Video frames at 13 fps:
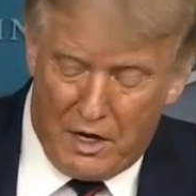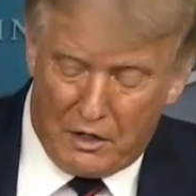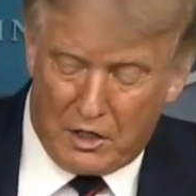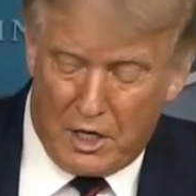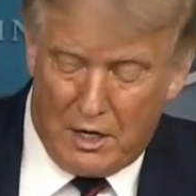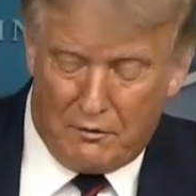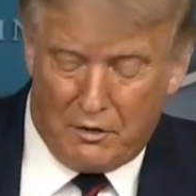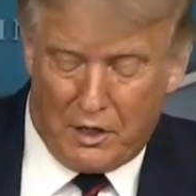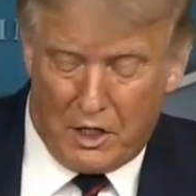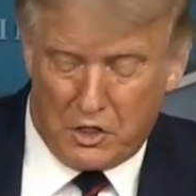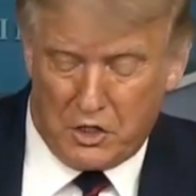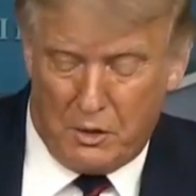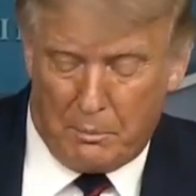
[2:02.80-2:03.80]
found
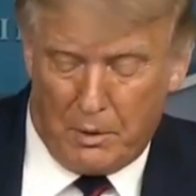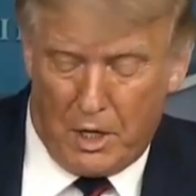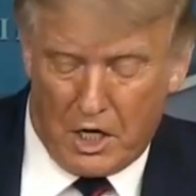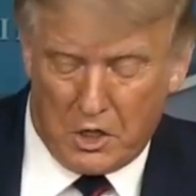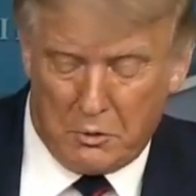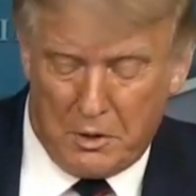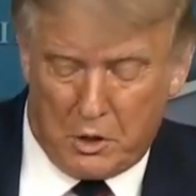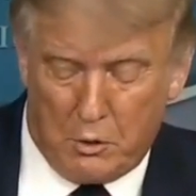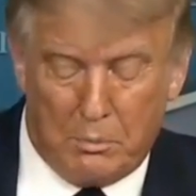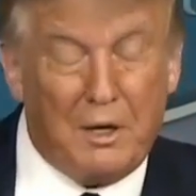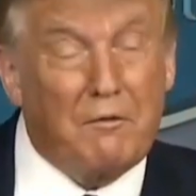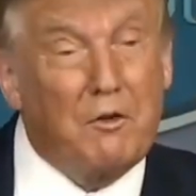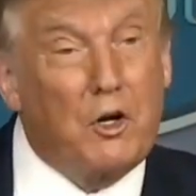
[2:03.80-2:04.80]
convalescent plasma
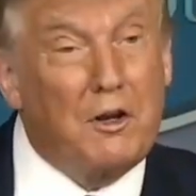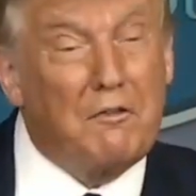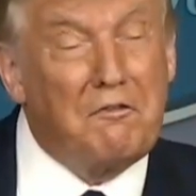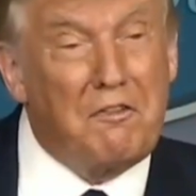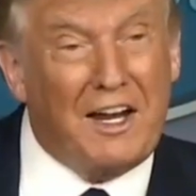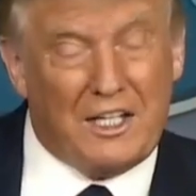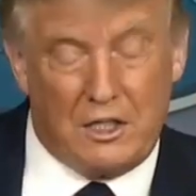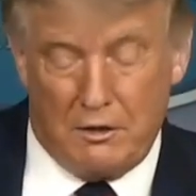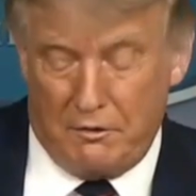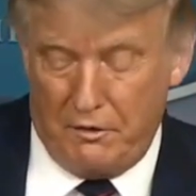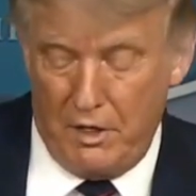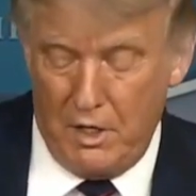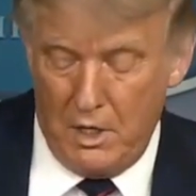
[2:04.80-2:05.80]
to be a very
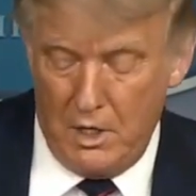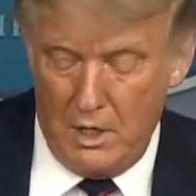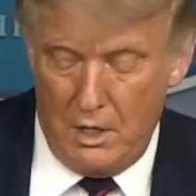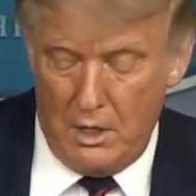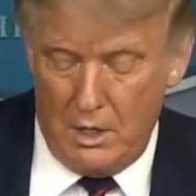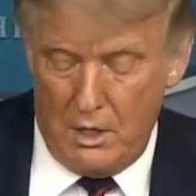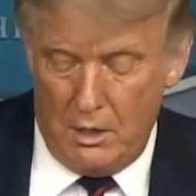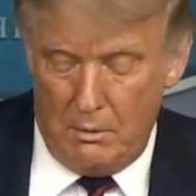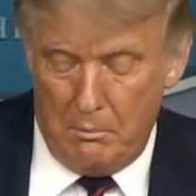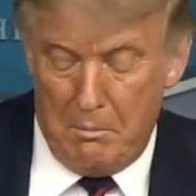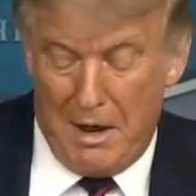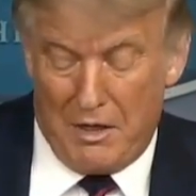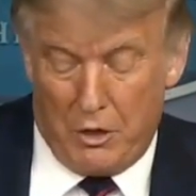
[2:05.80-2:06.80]
effective
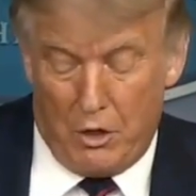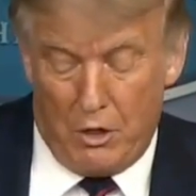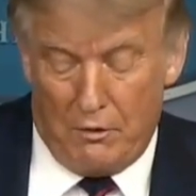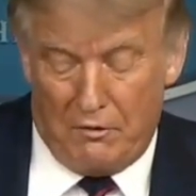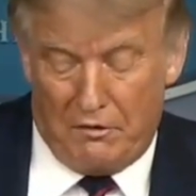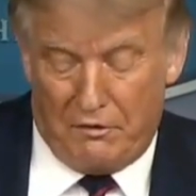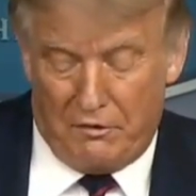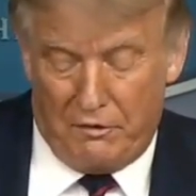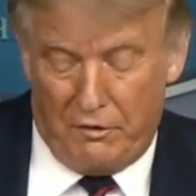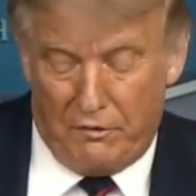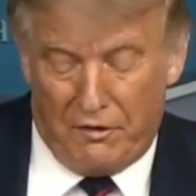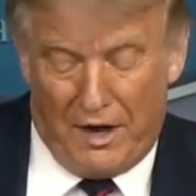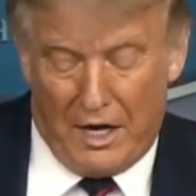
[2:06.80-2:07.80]
method of
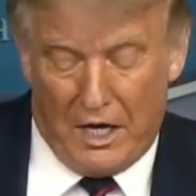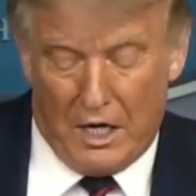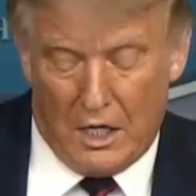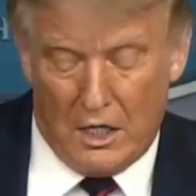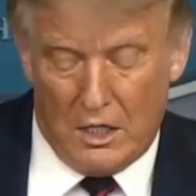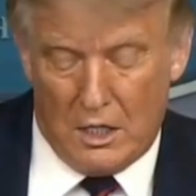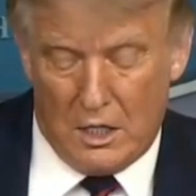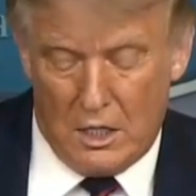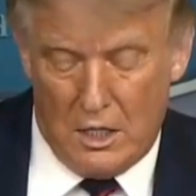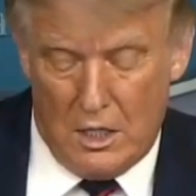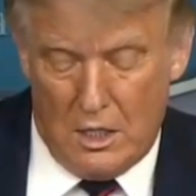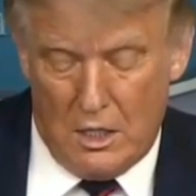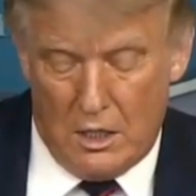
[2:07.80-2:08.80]
fighting
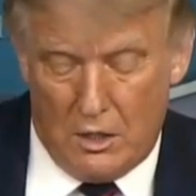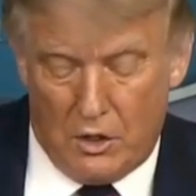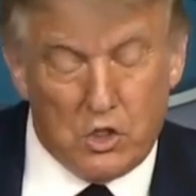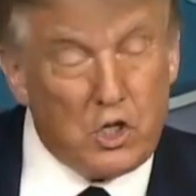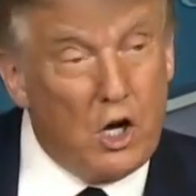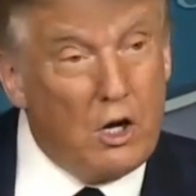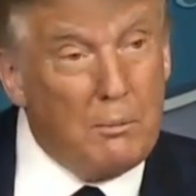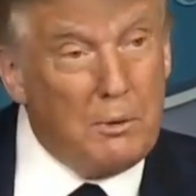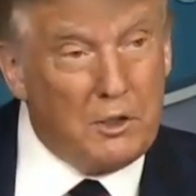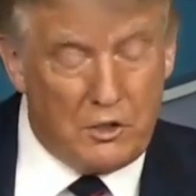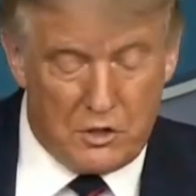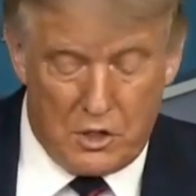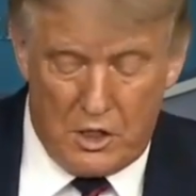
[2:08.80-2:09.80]
this
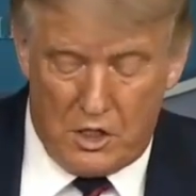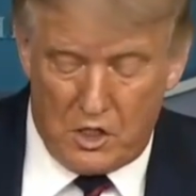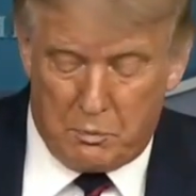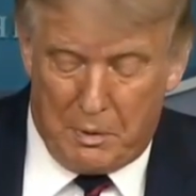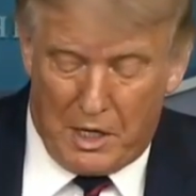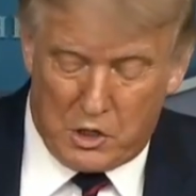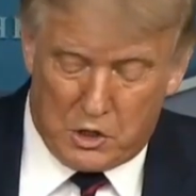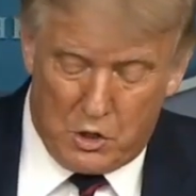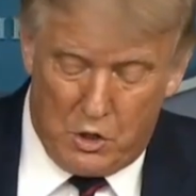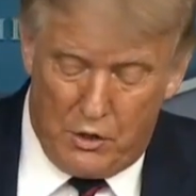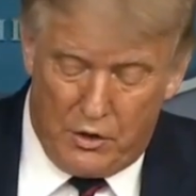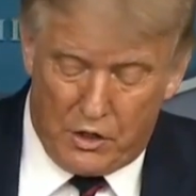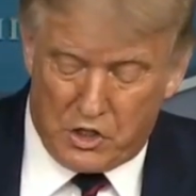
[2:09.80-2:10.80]
horrible disease.
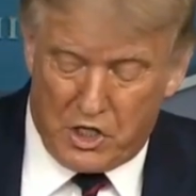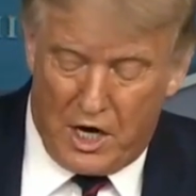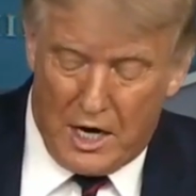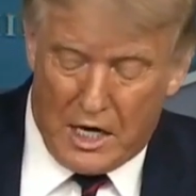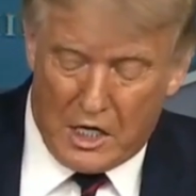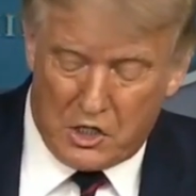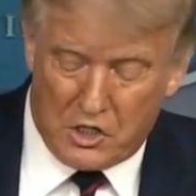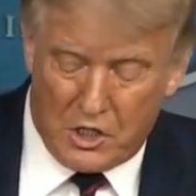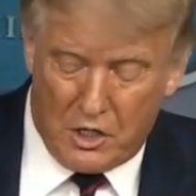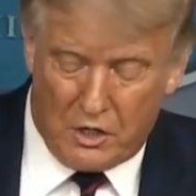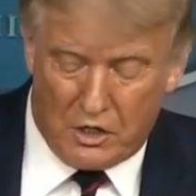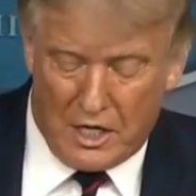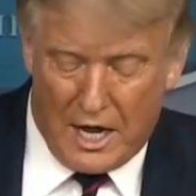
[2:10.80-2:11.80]
Based on the science
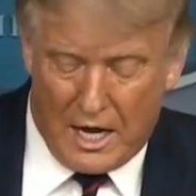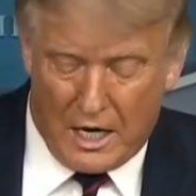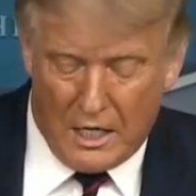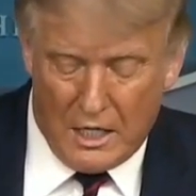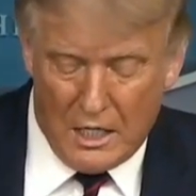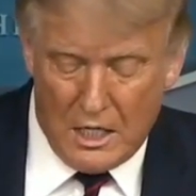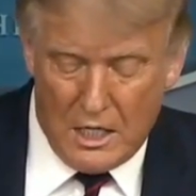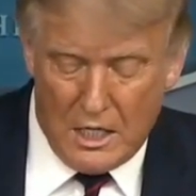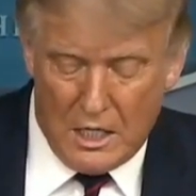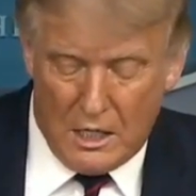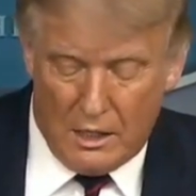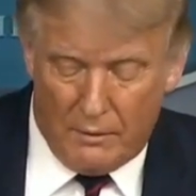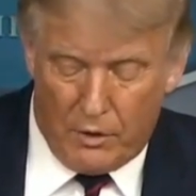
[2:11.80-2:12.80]
and the data,
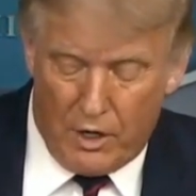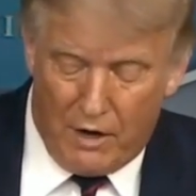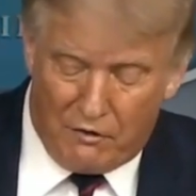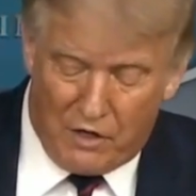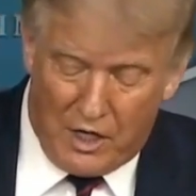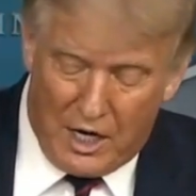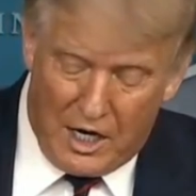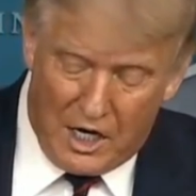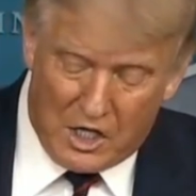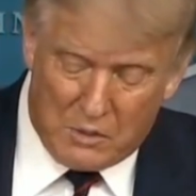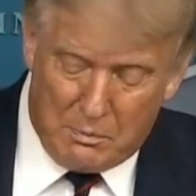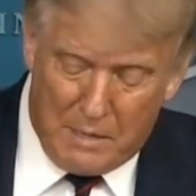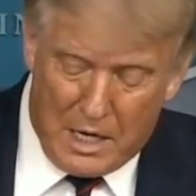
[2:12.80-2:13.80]
the FDA
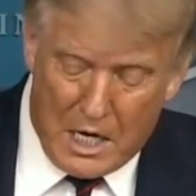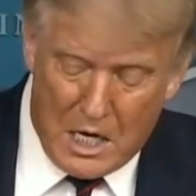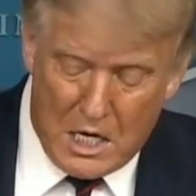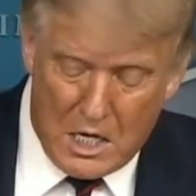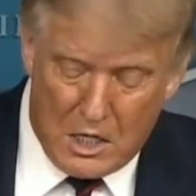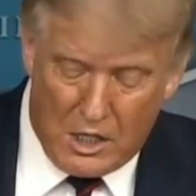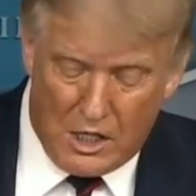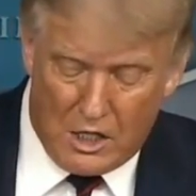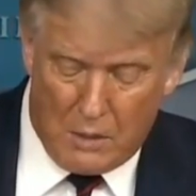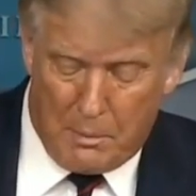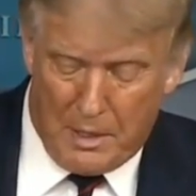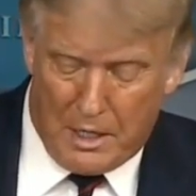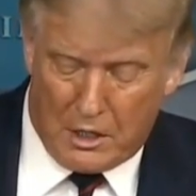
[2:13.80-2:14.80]
has made the
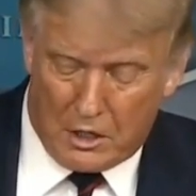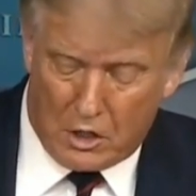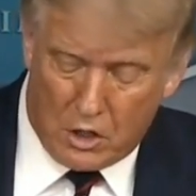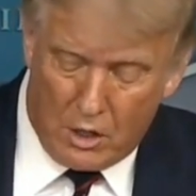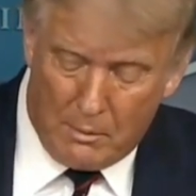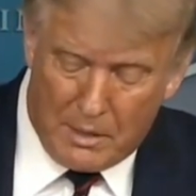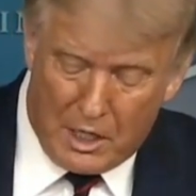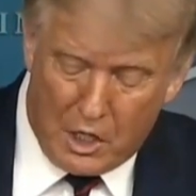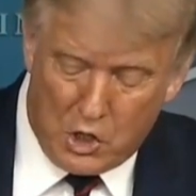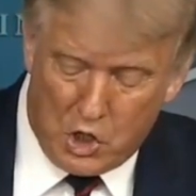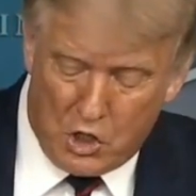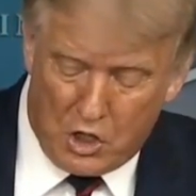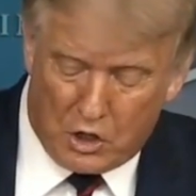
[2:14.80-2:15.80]
independent
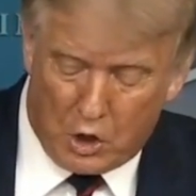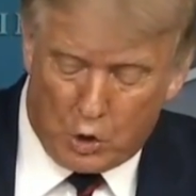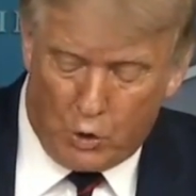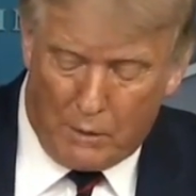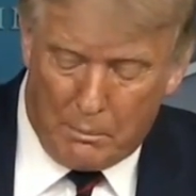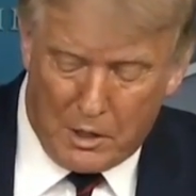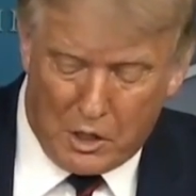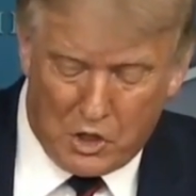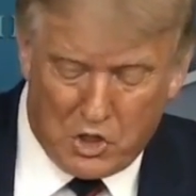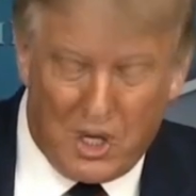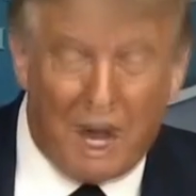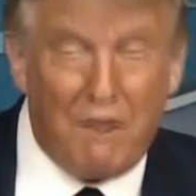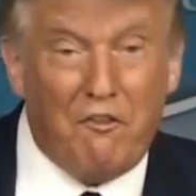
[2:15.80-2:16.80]
determination that the treatment
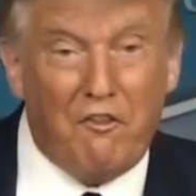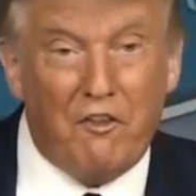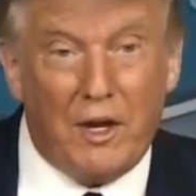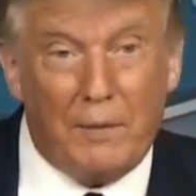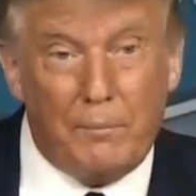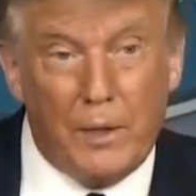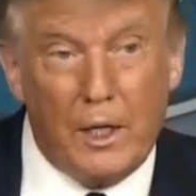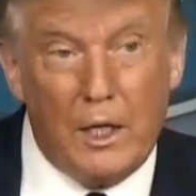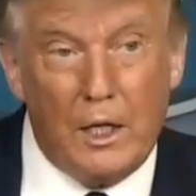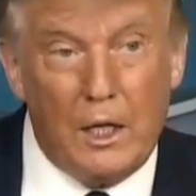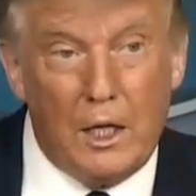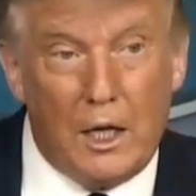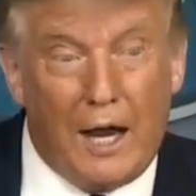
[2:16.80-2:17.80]
is safe
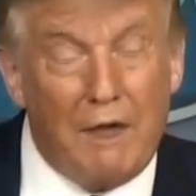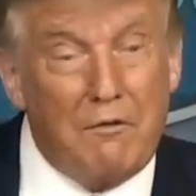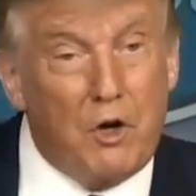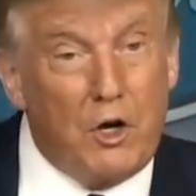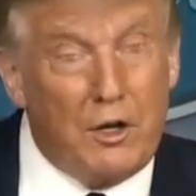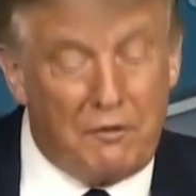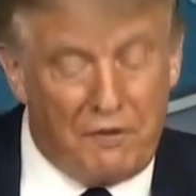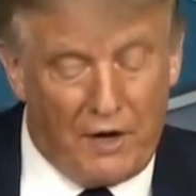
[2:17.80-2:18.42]
and very